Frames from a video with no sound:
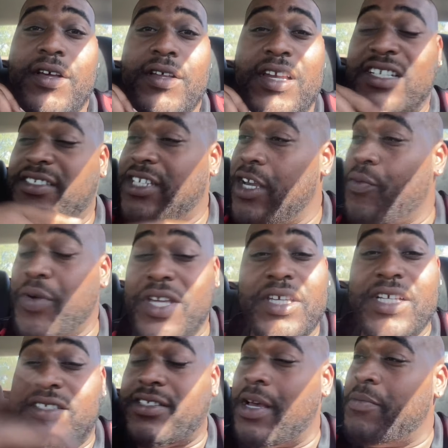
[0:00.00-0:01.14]
Let's see if we can
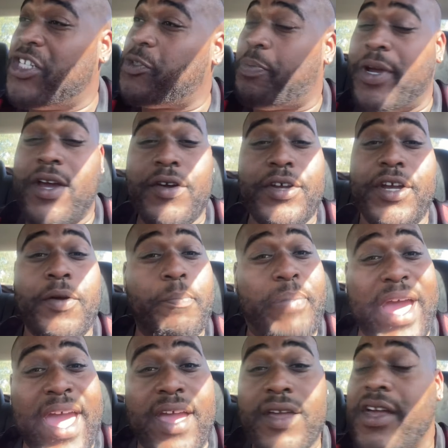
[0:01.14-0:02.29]
get some of the spirit of them
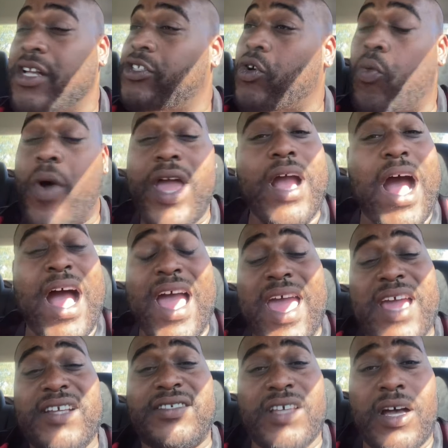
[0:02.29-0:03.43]
back to wake our
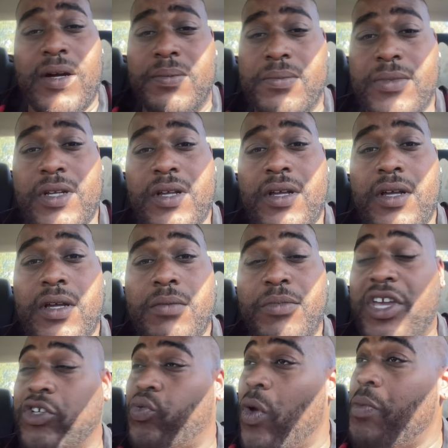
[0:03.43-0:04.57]
ass up,
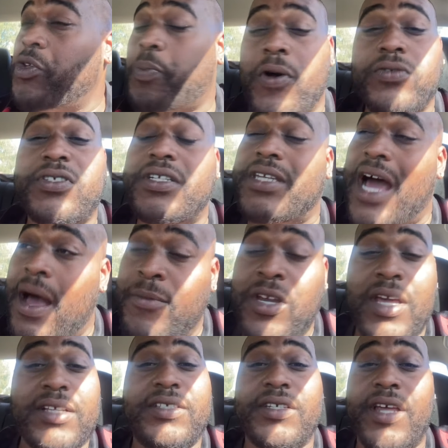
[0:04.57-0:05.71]
because we were supposed to
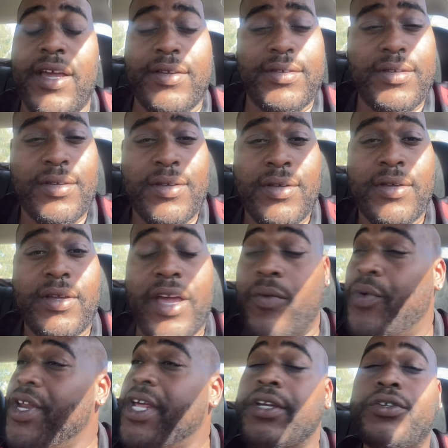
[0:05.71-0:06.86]
dominate today and
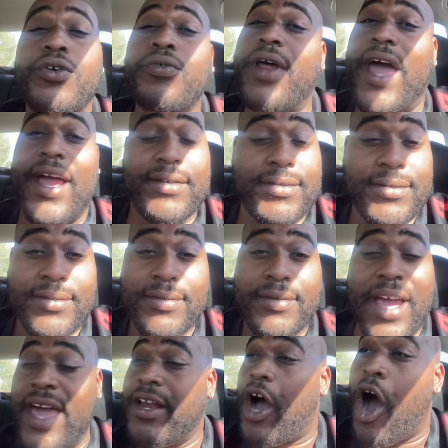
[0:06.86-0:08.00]
we didn't do that
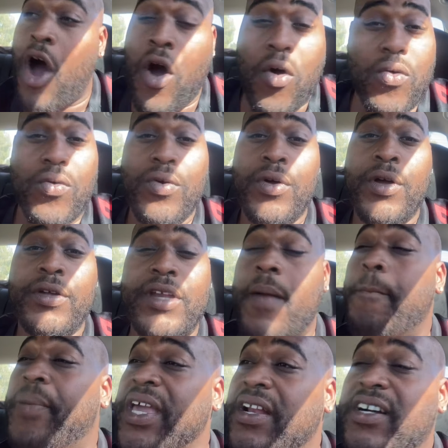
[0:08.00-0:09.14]
at all. They
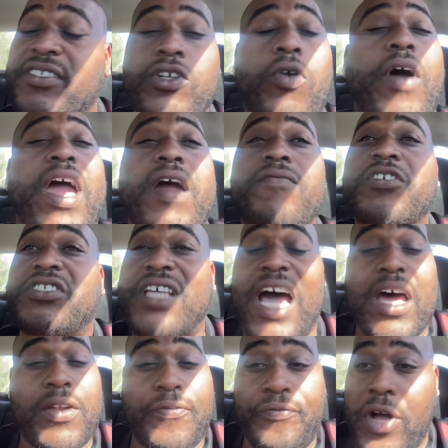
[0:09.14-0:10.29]
beat us on every
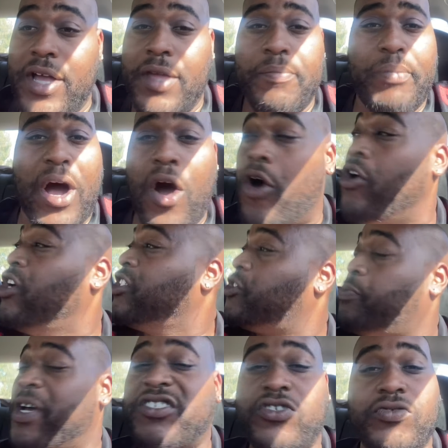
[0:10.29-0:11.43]
side of the fucking ball.
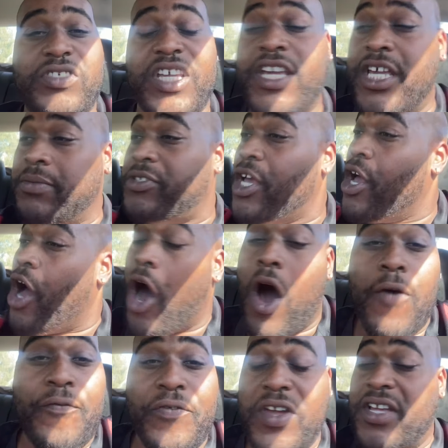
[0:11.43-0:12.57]
Special teams,
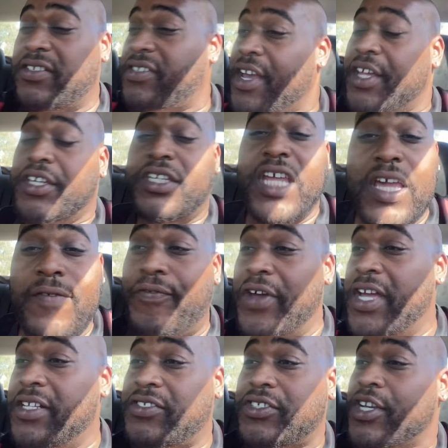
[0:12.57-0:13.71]
offense,
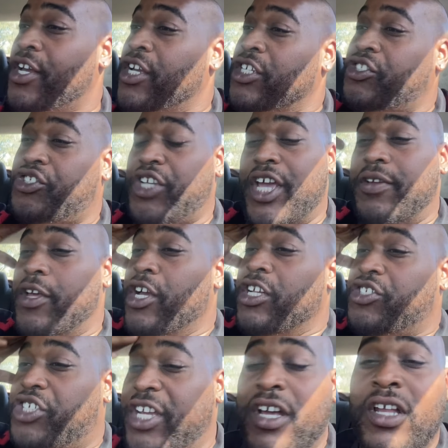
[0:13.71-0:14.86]
defense, shit,
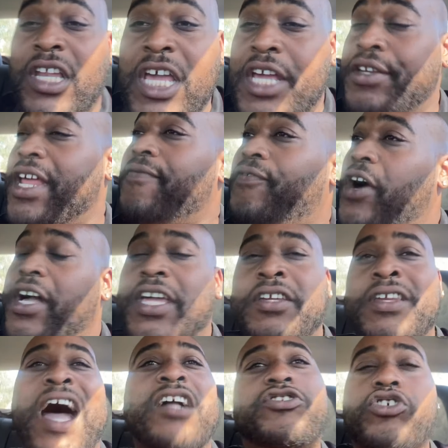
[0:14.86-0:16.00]
cheerleading, they fucking
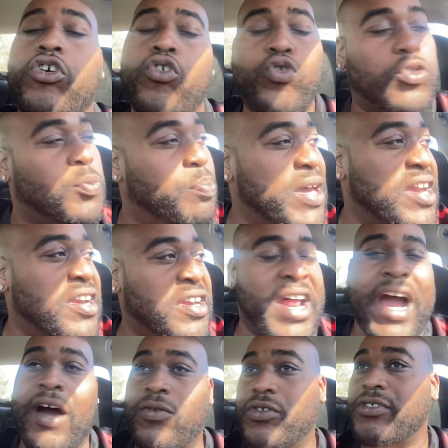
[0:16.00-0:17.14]
nachos was better than
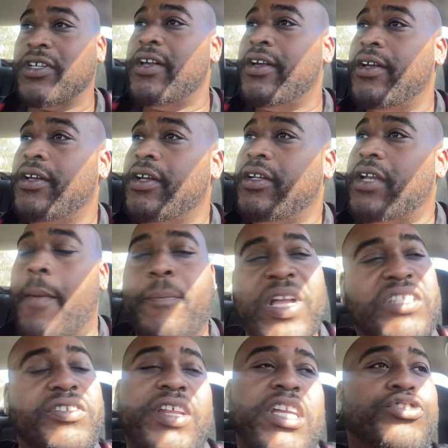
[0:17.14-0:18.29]
ours. I
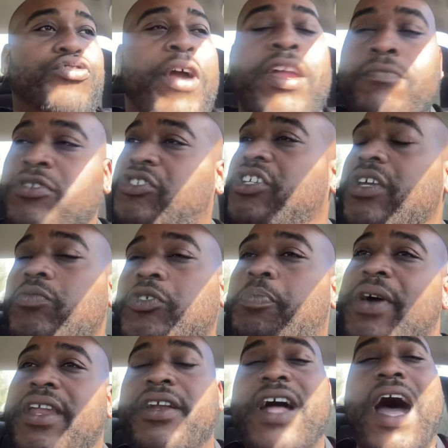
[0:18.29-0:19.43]
bet you they drink machine was
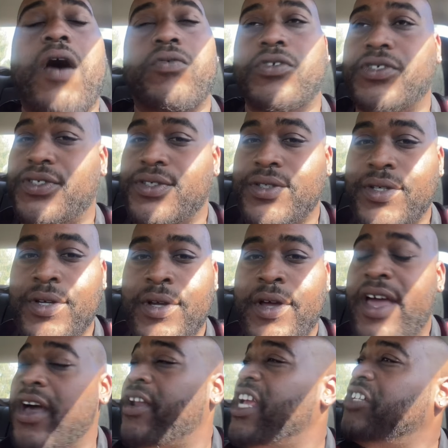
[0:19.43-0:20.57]
better than ours.
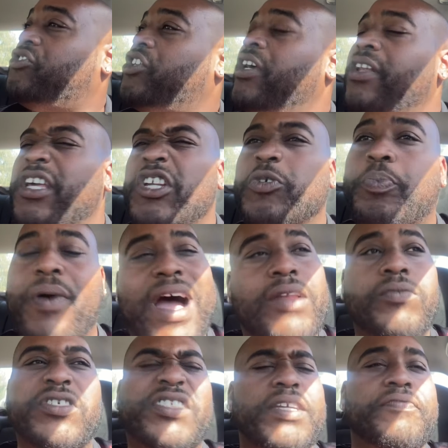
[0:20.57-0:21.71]
Hell, they cheerleaders probably
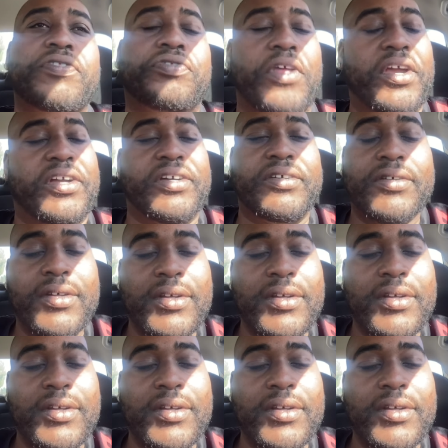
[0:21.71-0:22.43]
was even thicker.